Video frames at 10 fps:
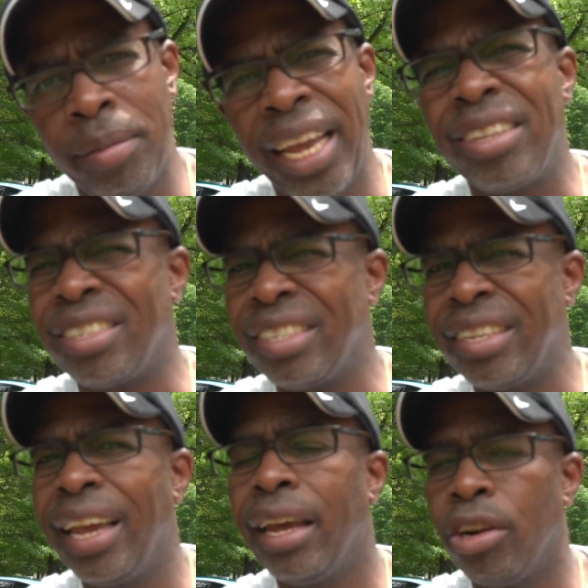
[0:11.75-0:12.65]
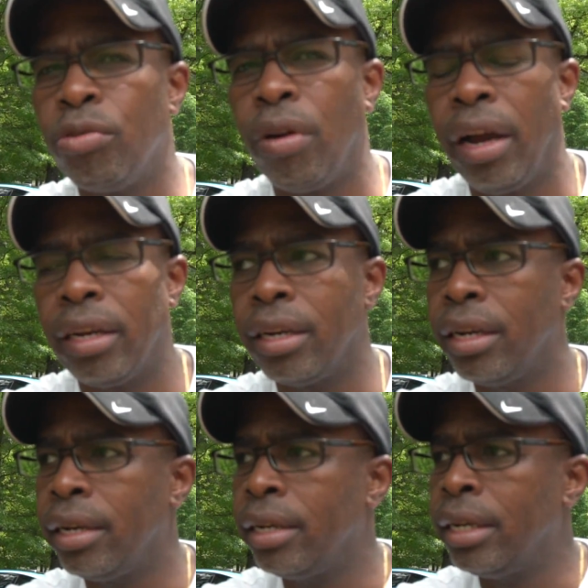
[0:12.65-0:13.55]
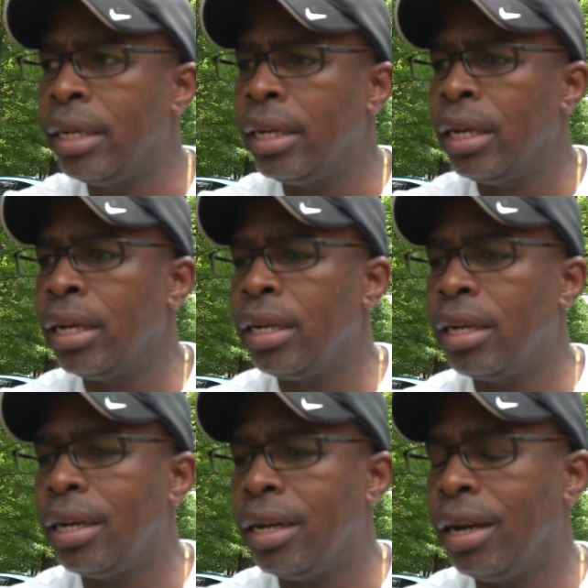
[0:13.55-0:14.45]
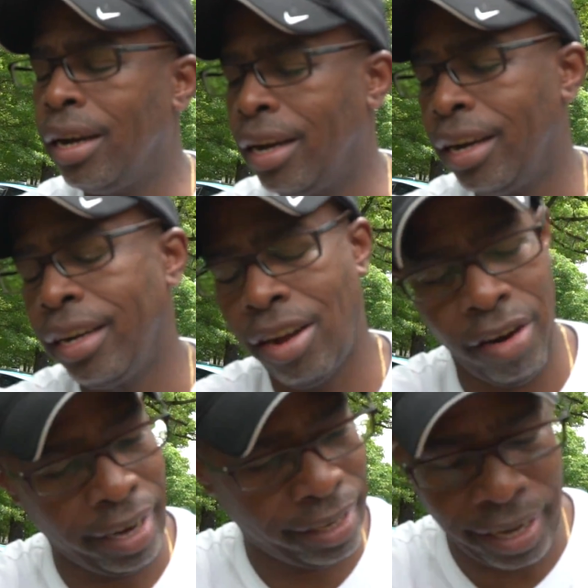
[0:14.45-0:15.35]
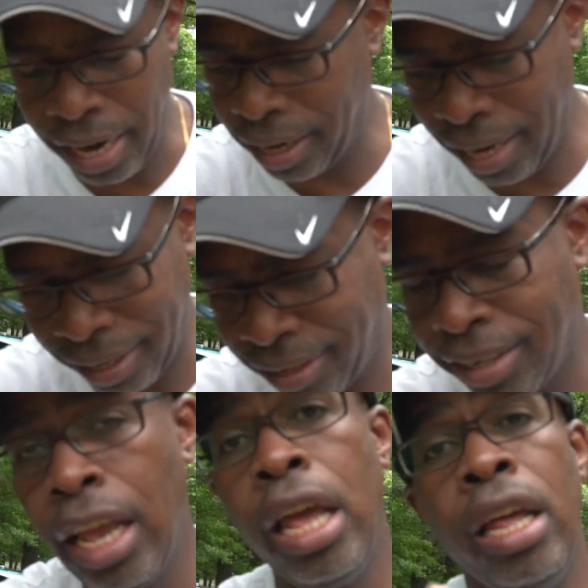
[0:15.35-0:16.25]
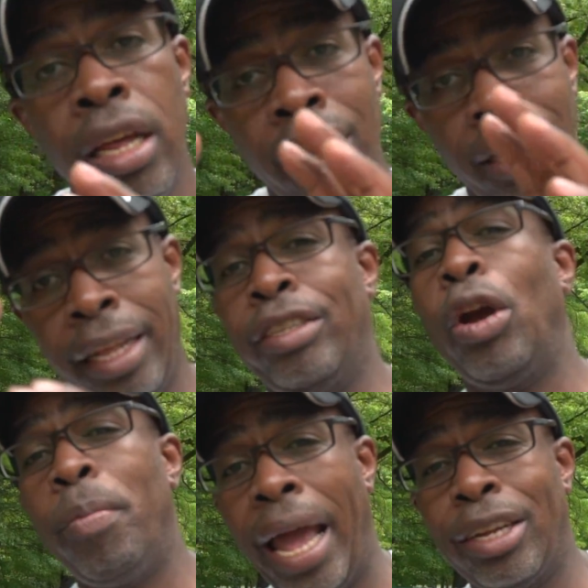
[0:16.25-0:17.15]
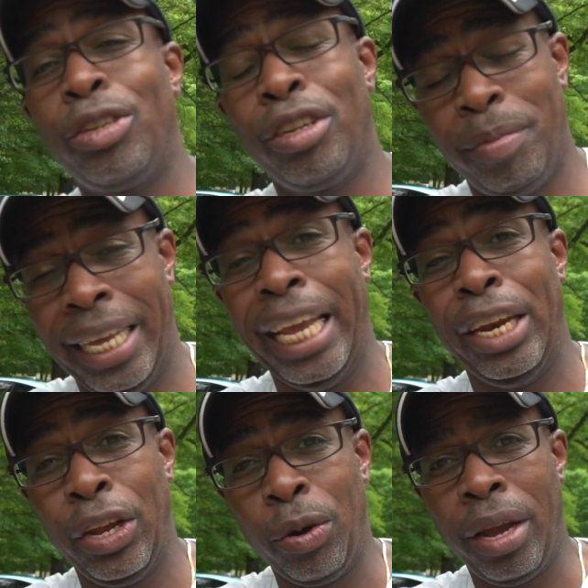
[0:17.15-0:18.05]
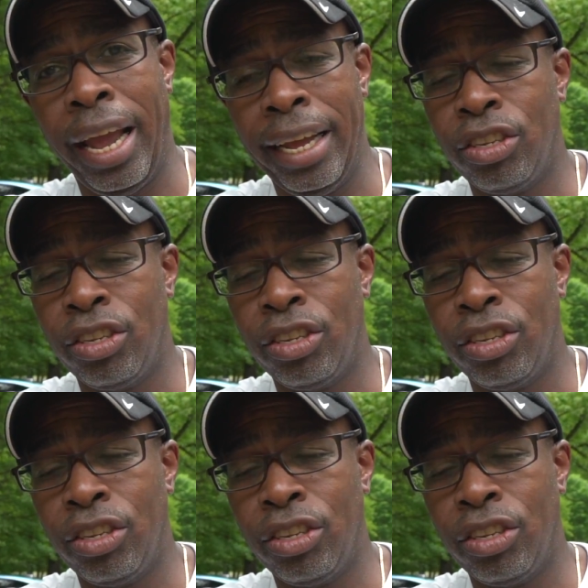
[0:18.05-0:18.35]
It's hit and run. All right, let's go back to the beginning, okay?